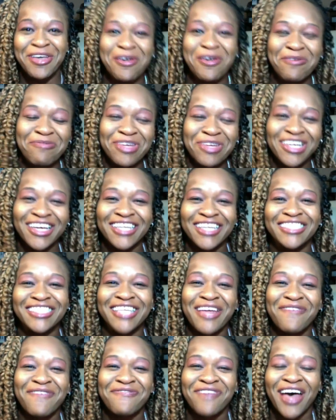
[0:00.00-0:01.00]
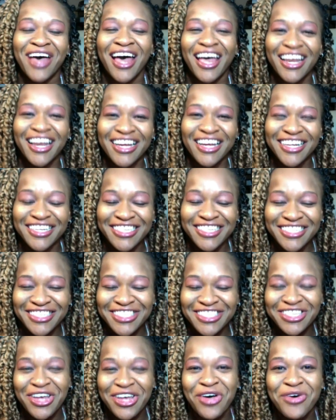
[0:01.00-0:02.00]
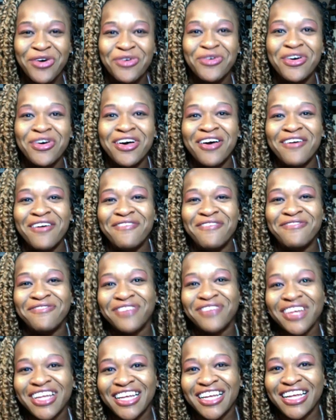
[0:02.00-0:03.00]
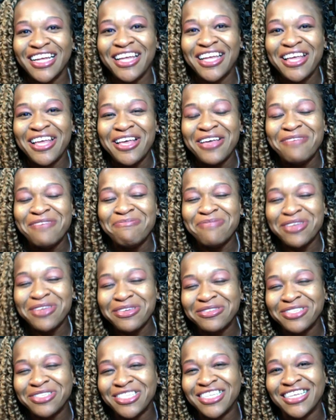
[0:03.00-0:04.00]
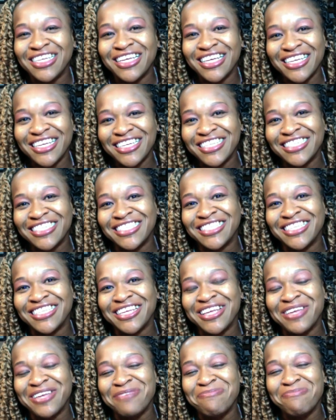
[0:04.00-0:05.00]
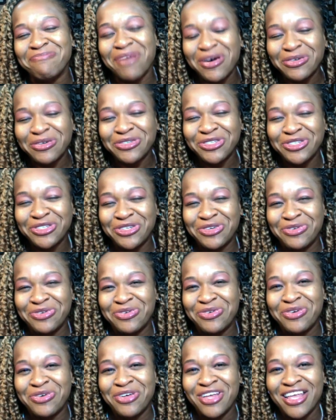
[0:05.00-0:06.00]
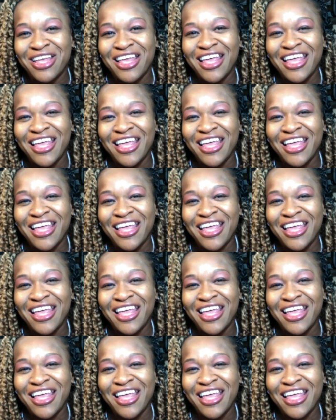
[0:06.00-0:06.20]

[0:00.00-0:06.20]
because they find it so funny. Music is emotional.